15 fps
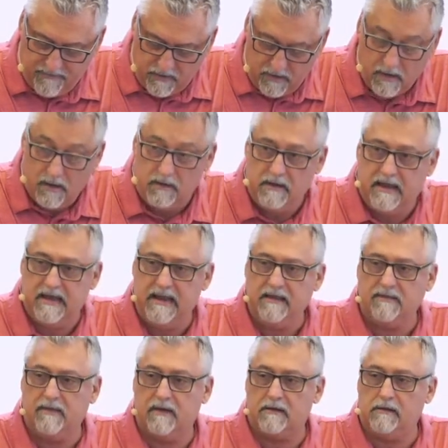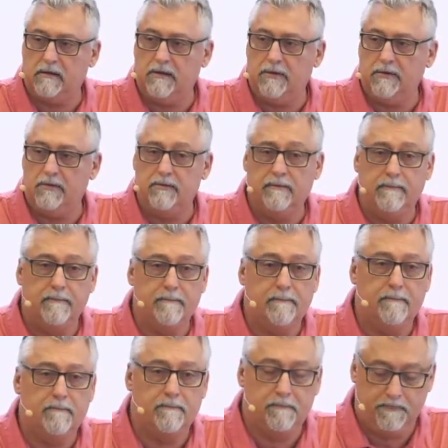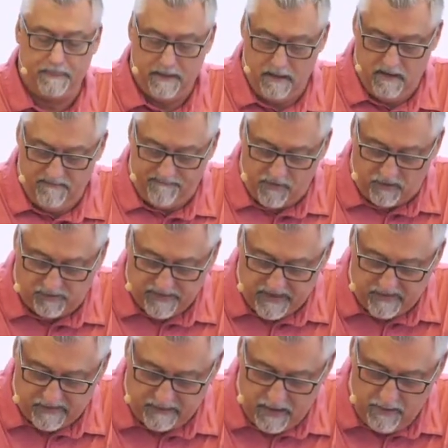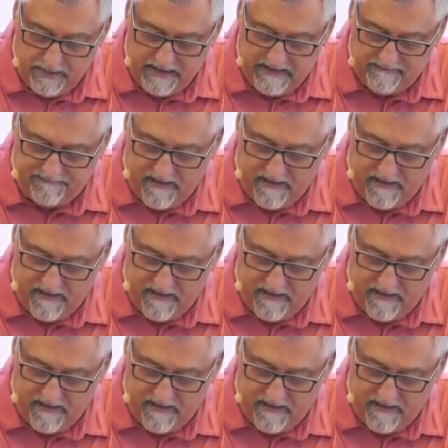For, you getting the clue? 1 Thessalonians